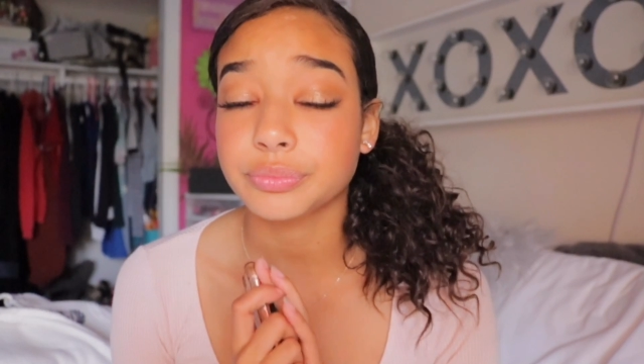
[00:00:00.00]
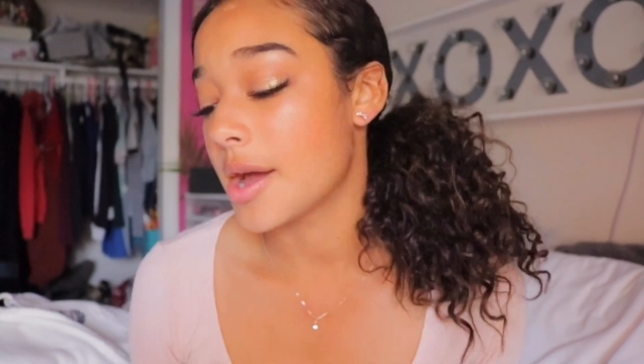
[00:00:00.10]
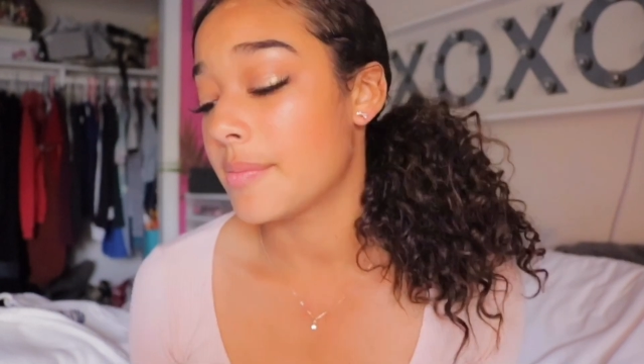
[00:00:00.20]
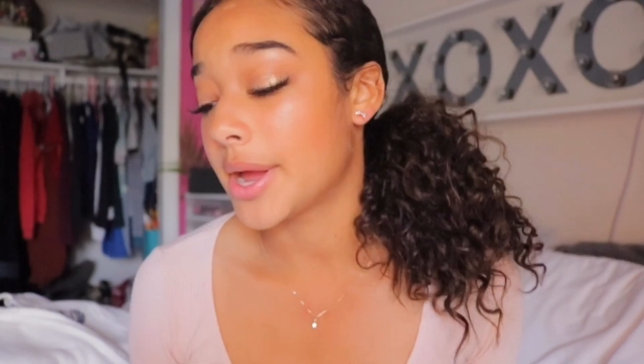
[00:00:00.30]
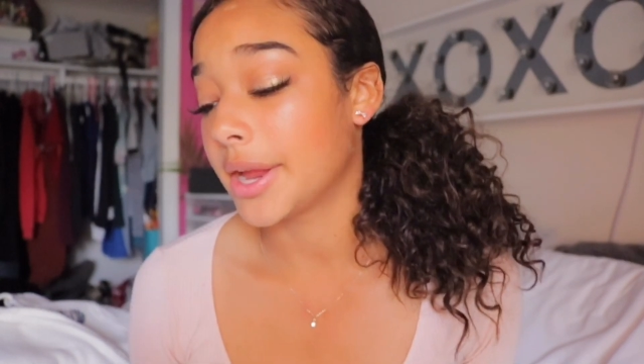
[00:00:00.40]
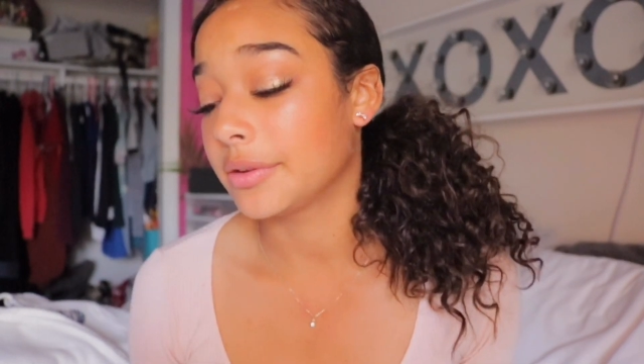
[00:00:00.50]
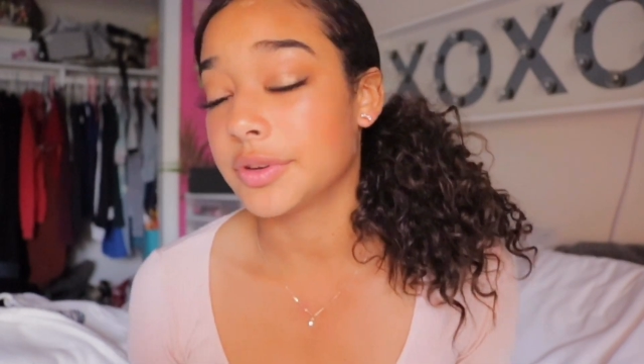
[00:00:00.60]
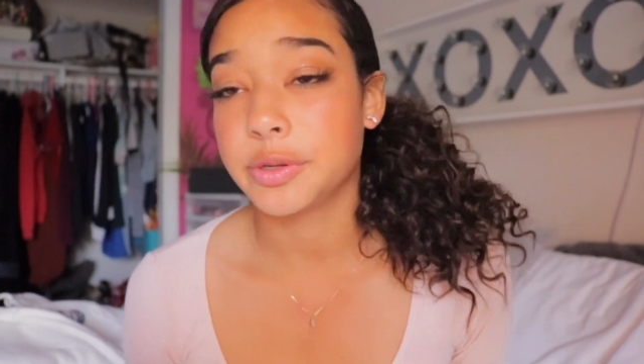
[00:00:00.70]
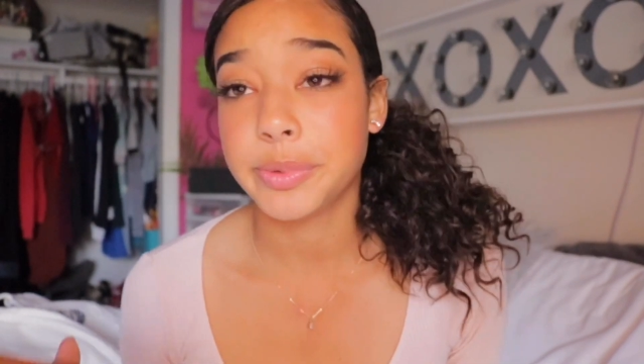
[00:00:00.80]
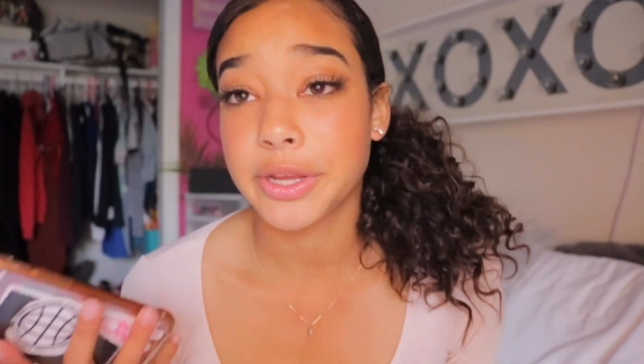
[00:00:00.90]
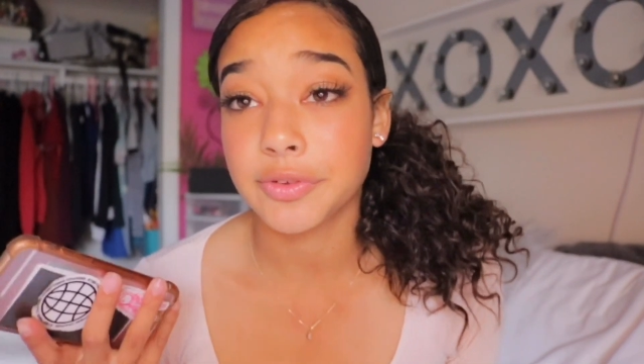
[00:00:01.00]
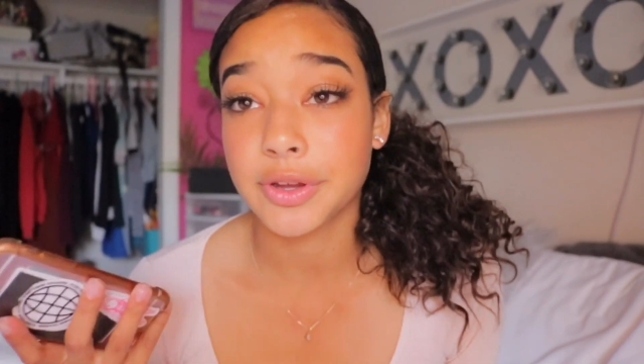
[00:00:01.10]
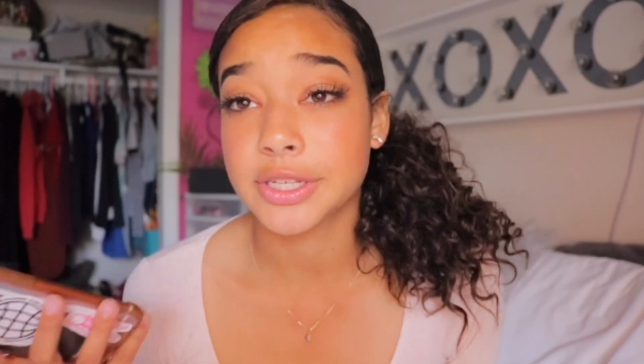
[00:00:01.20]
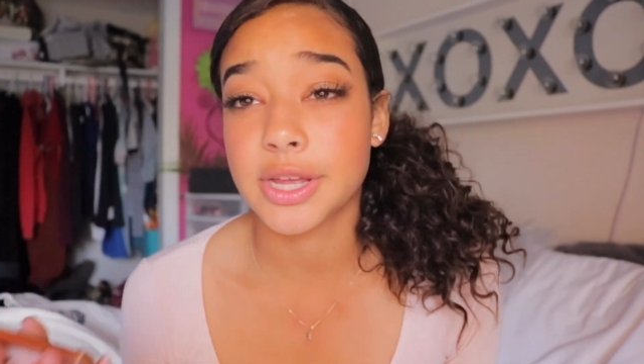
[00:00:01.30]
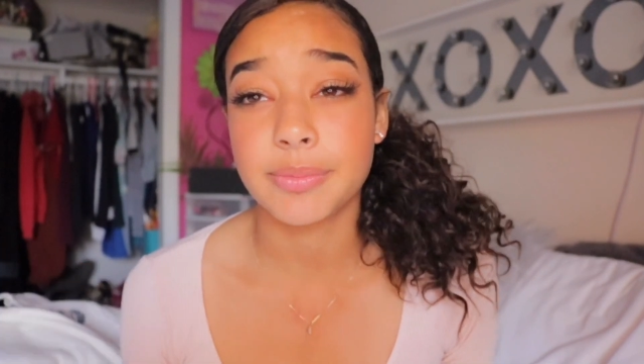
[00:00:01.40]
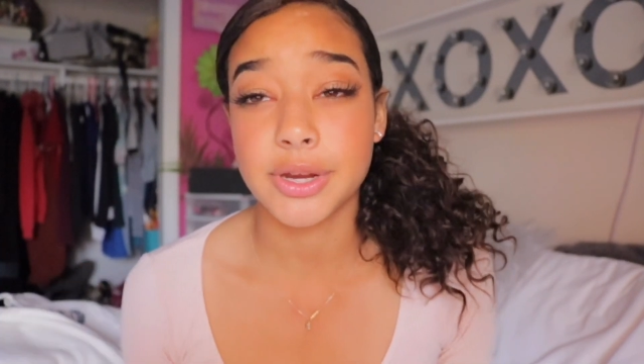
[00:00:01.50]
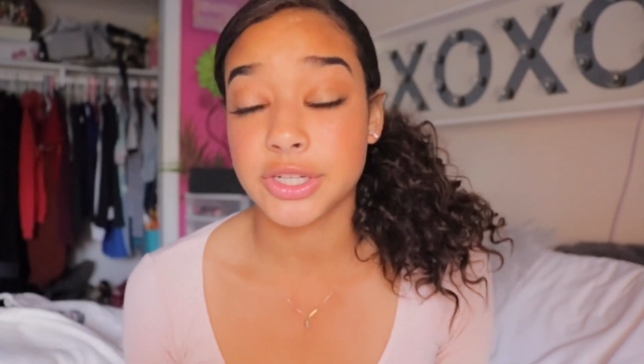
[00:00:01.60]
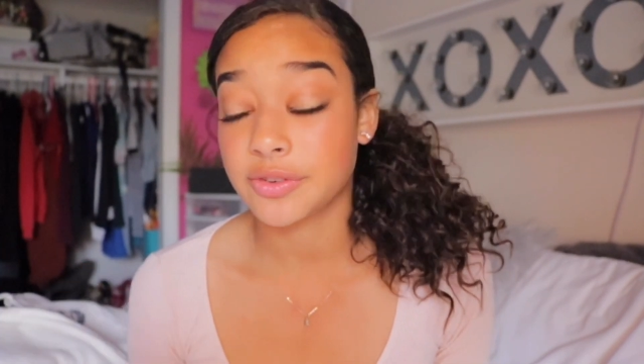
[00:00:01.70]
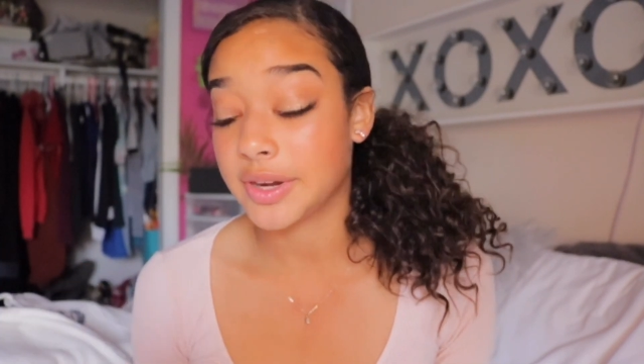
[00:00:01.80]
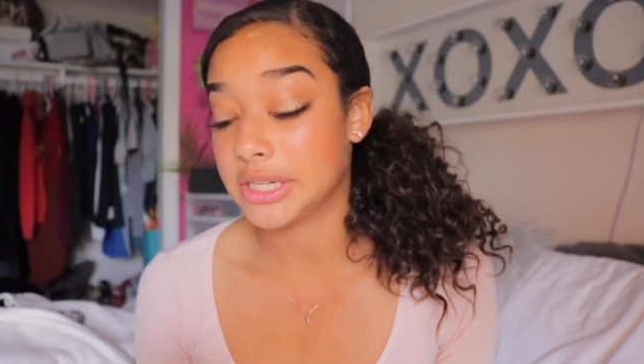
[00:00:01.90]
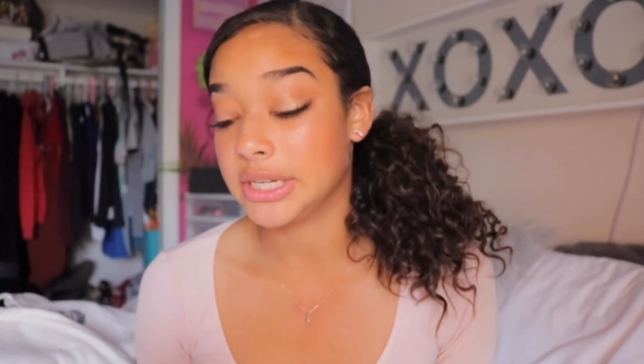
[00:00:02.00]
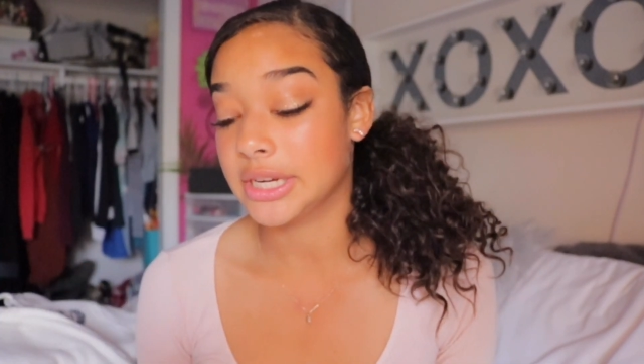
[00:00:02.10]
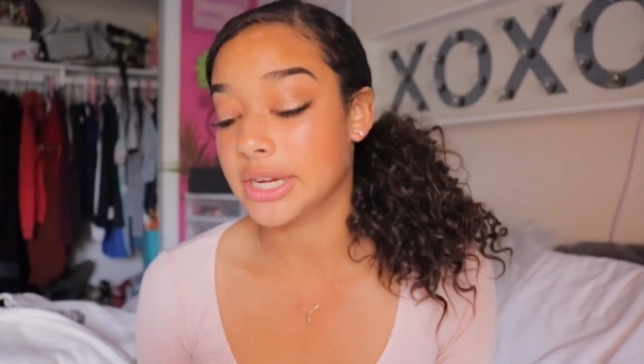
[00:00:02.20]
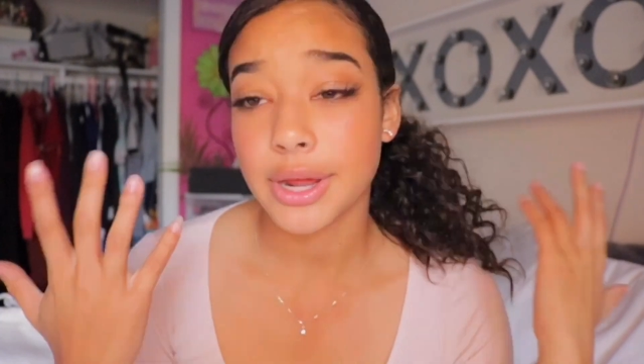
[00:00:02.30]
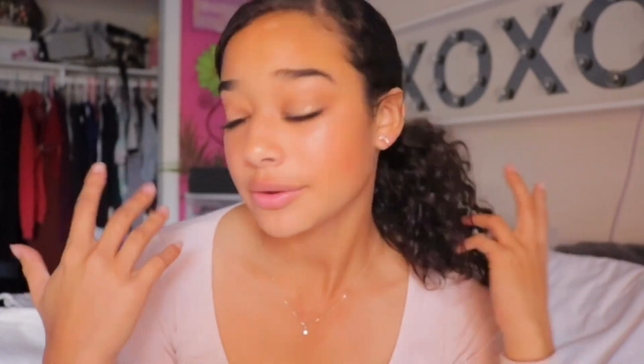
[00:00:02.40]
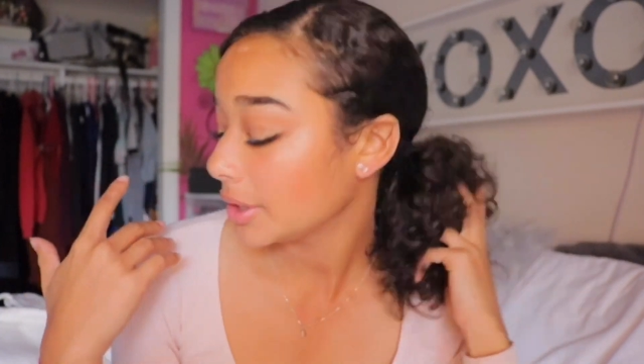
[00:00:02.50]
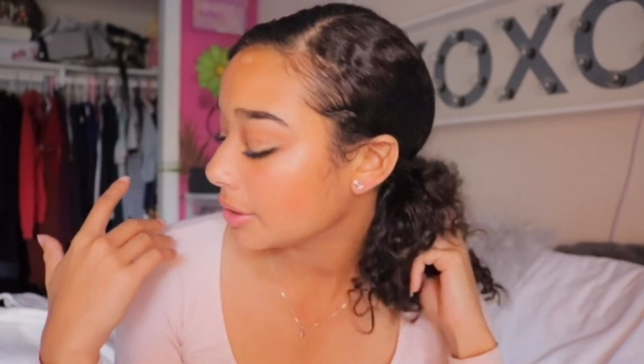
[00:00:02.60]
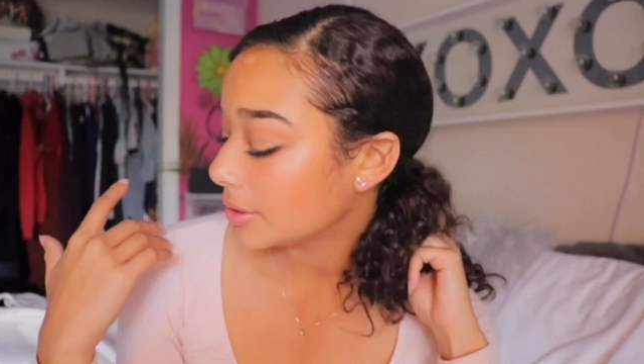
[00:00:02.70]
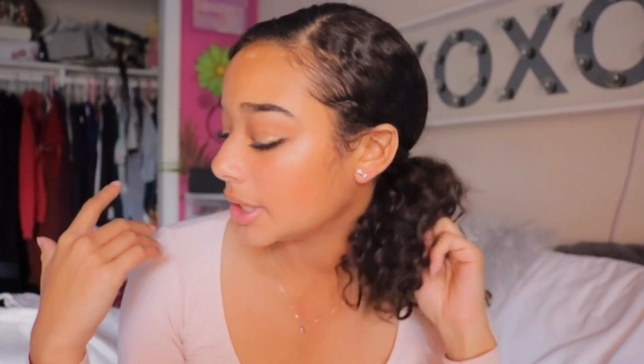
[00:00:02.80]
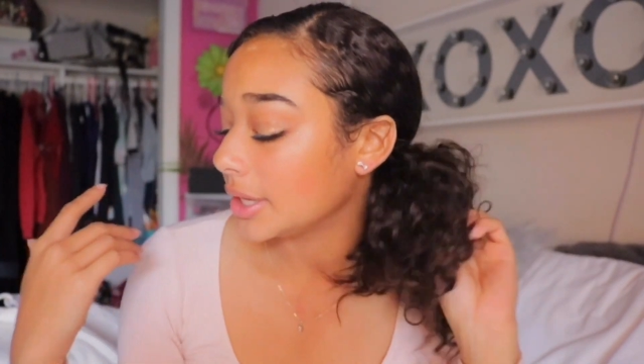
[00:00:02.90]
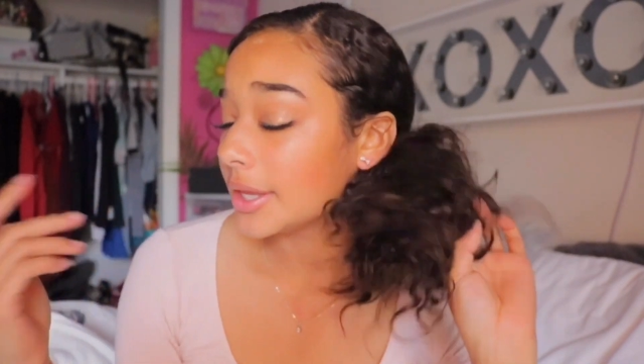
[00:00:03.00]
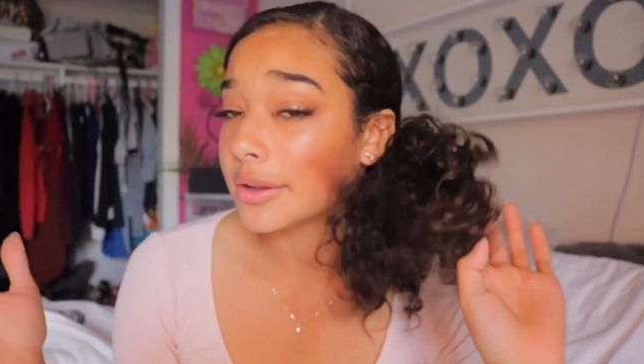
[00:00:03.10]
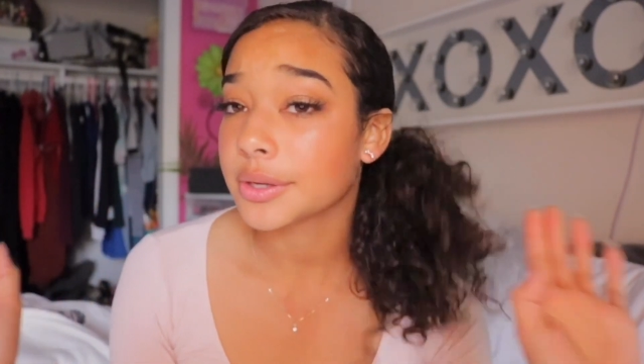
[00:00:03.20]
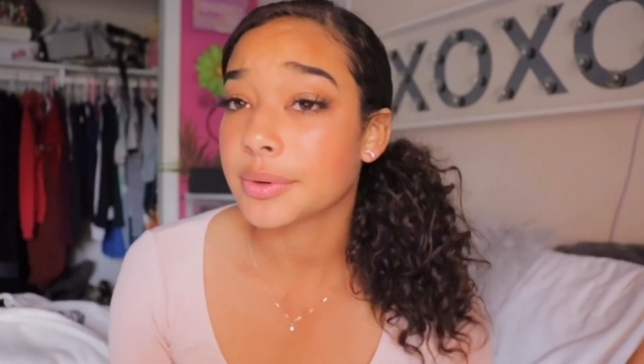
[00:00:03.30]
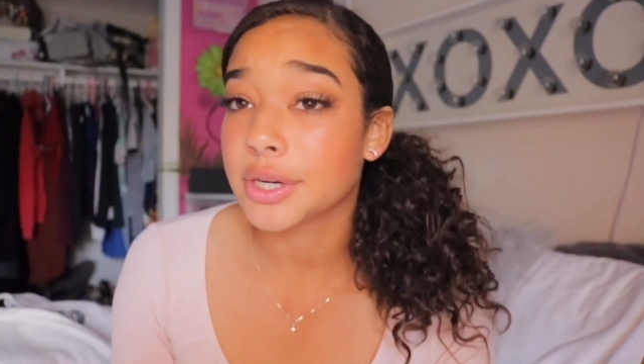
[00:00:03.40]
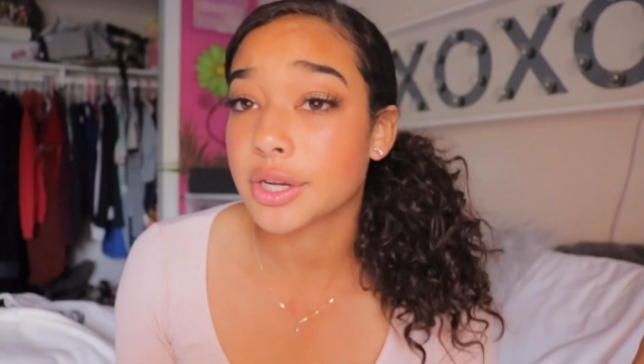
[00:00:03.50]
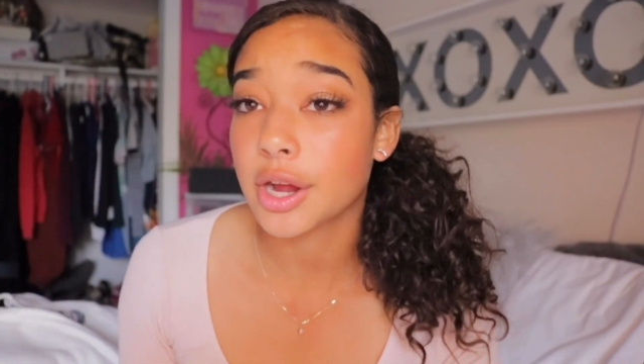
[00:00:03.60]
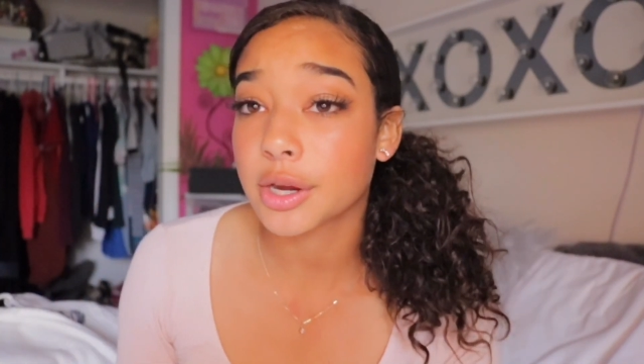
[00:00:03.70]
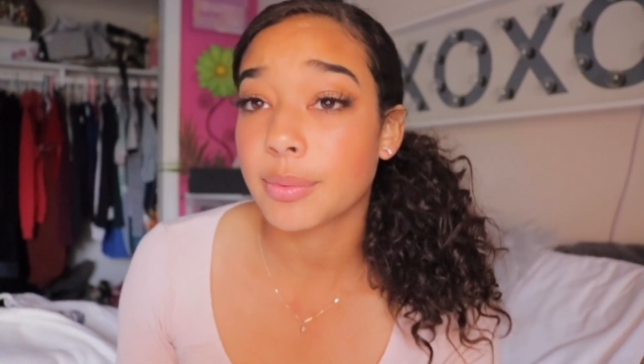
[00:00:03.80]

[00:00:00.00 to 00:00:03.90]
I'm going to be giving you guys a bunch of ideas. I don't think there's anything else I want to talk